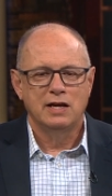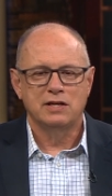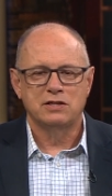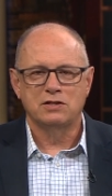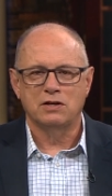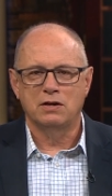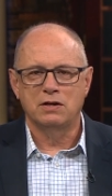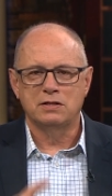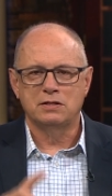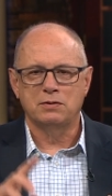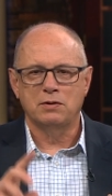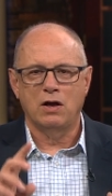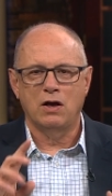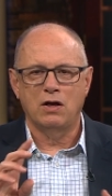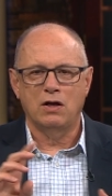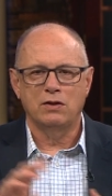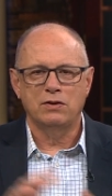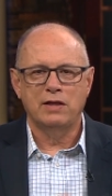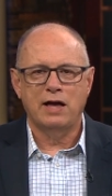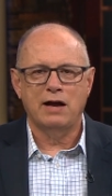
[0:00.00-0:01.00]
Yeah. It's, it's,
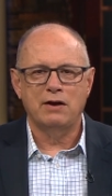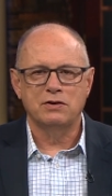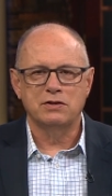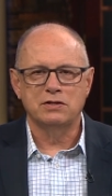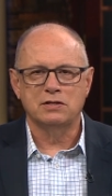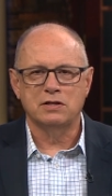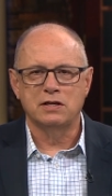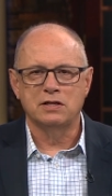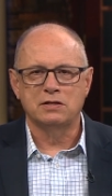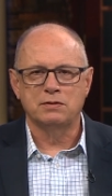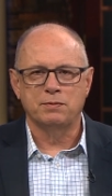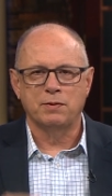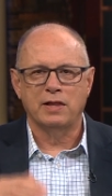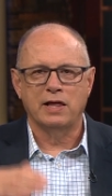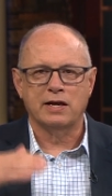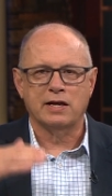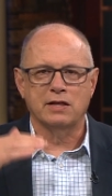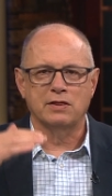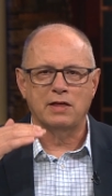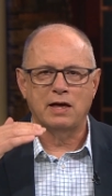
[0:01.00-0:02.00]
uh, now it's, it's
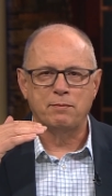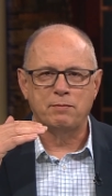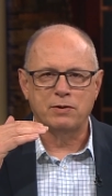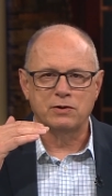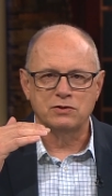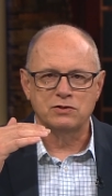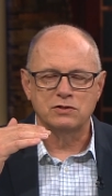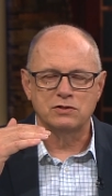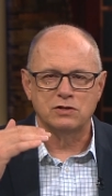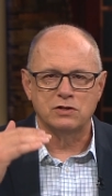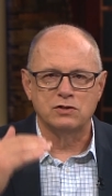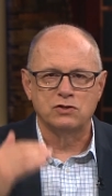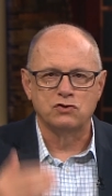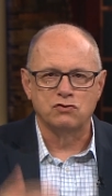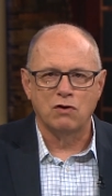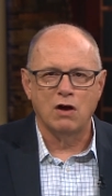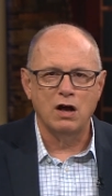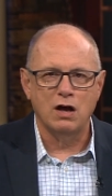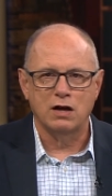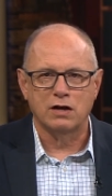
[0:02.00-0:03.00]
like that person's a
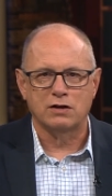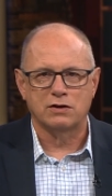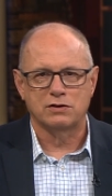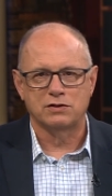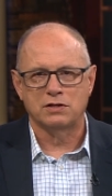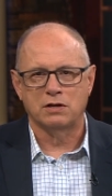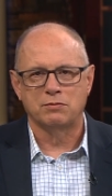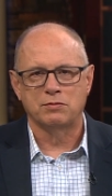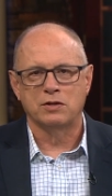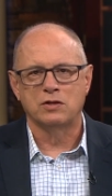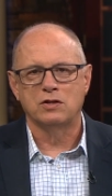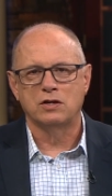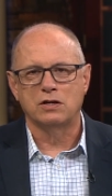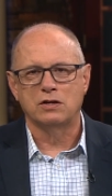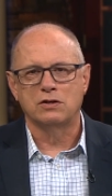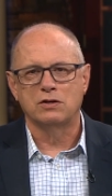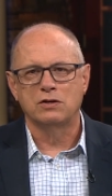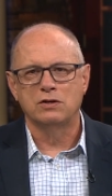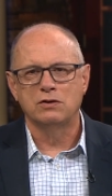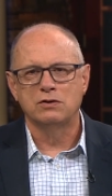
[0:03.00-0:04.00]
drug or something that
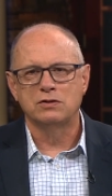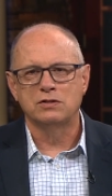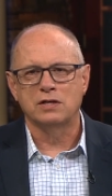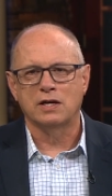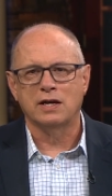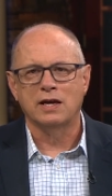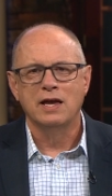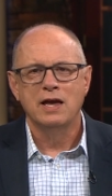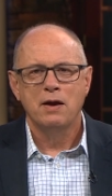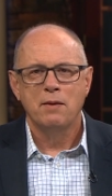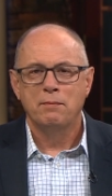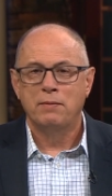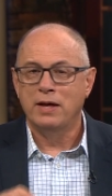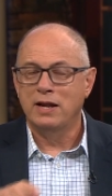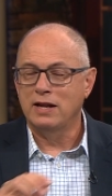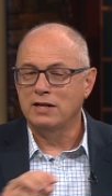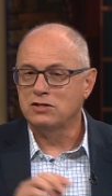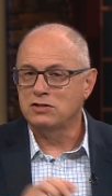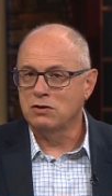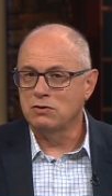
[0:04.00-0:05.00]
you're using.
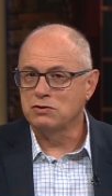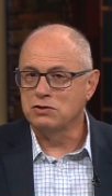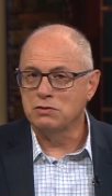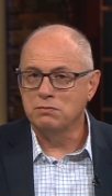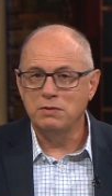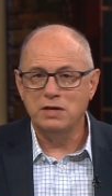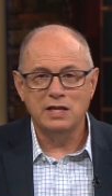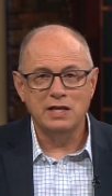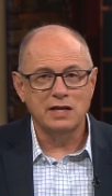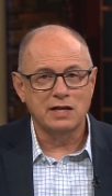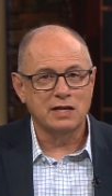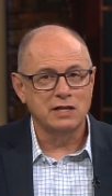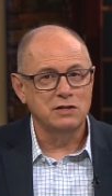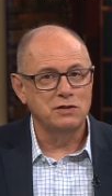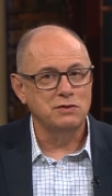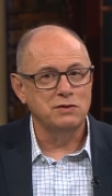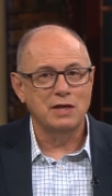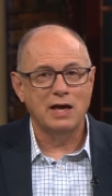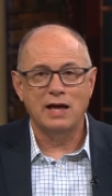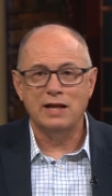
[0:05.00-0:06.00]
But social media can
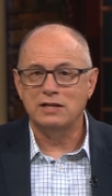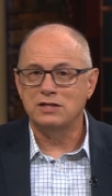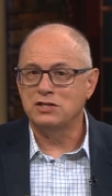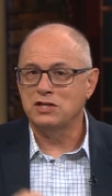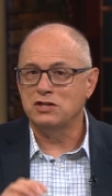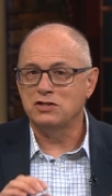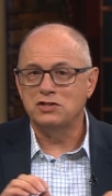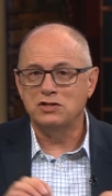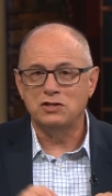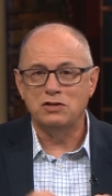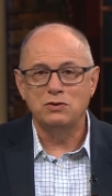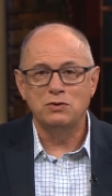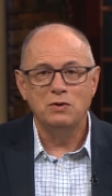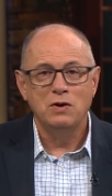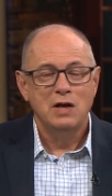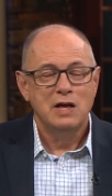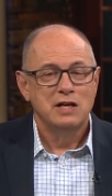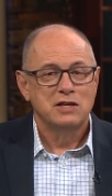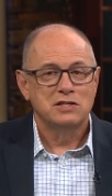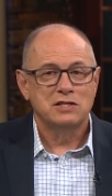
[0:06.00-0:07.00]
do that just to
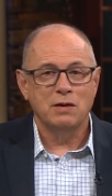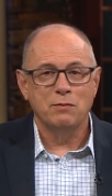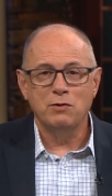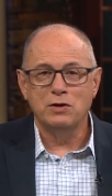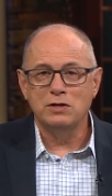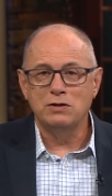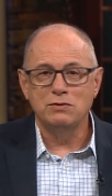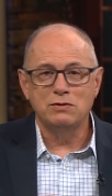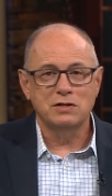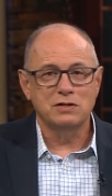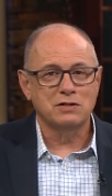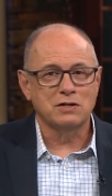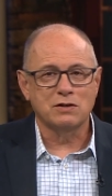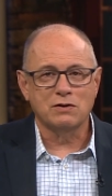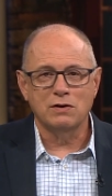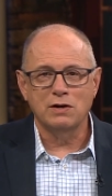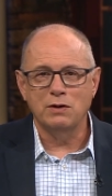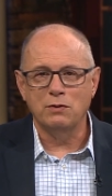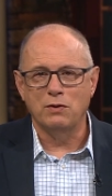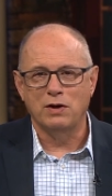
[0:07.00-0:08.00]
someone you
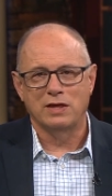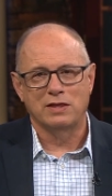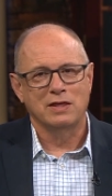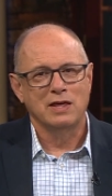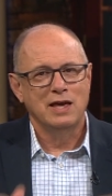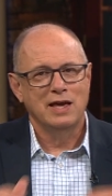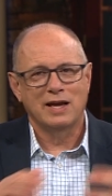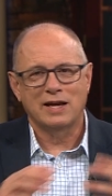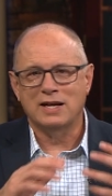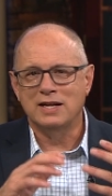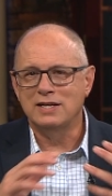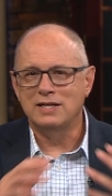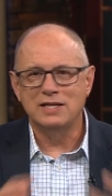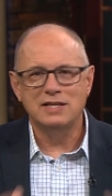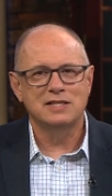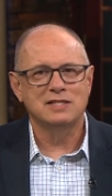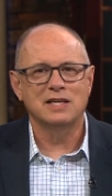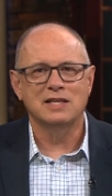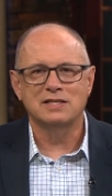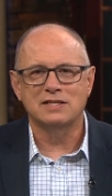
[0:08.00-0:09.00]
disagree with. It can
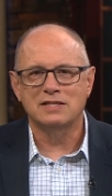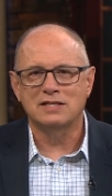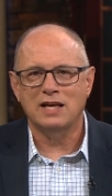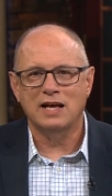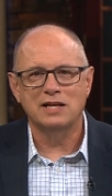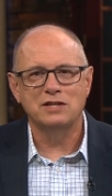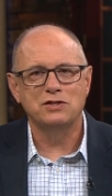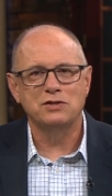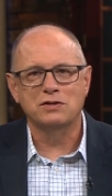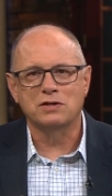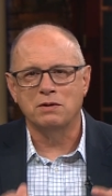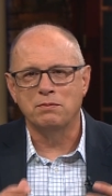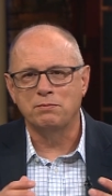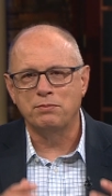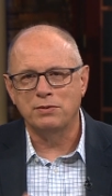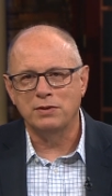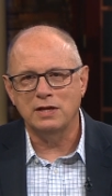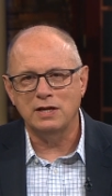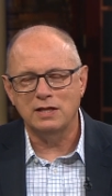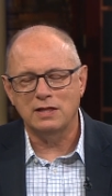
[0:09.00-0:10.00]
desensitize you
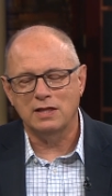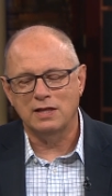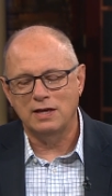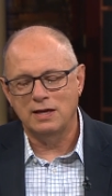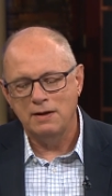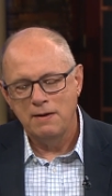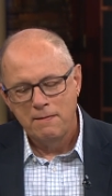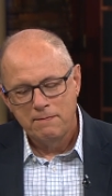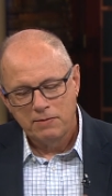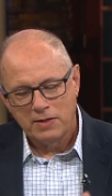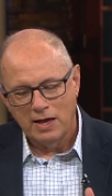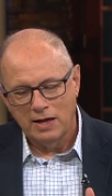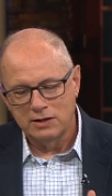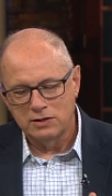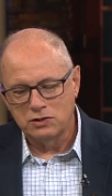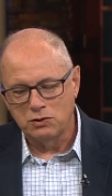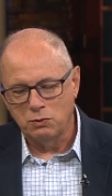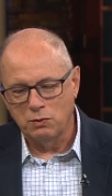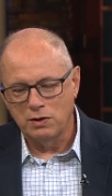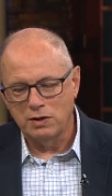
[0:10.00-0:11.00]
completely
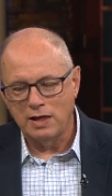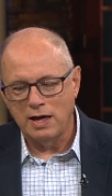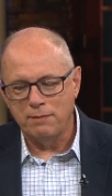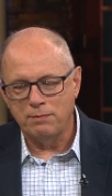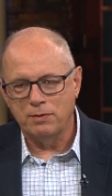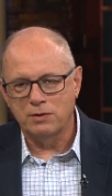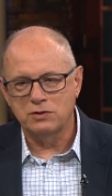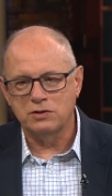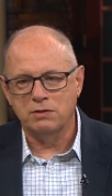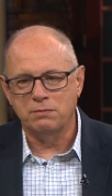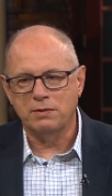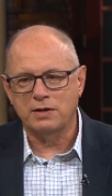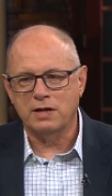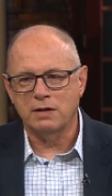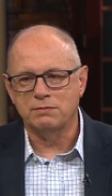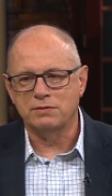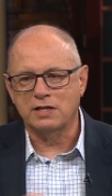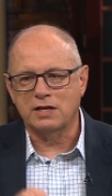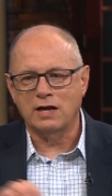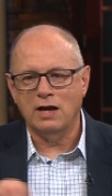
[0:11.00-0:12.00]
and to where that person
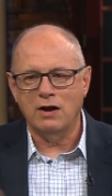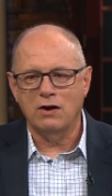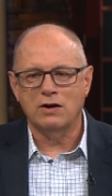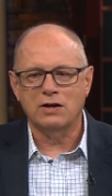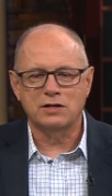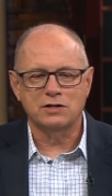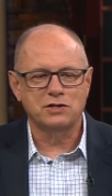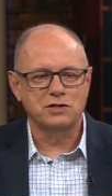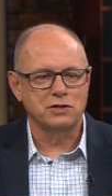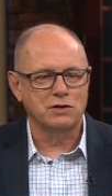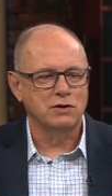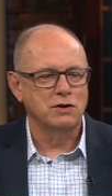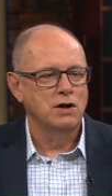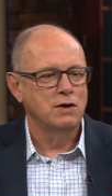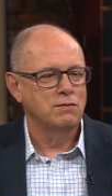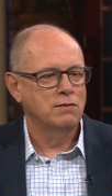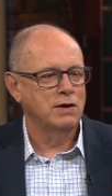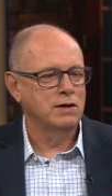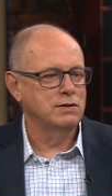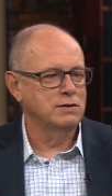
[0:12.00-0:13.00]
becomes a caricature
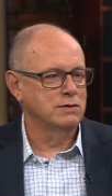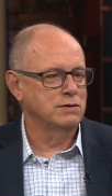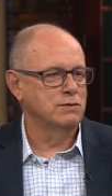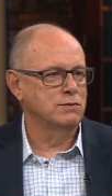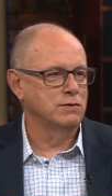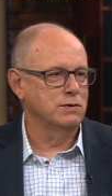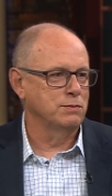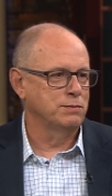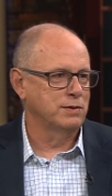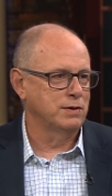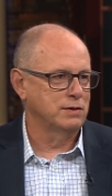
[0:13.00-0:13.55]
rather than a real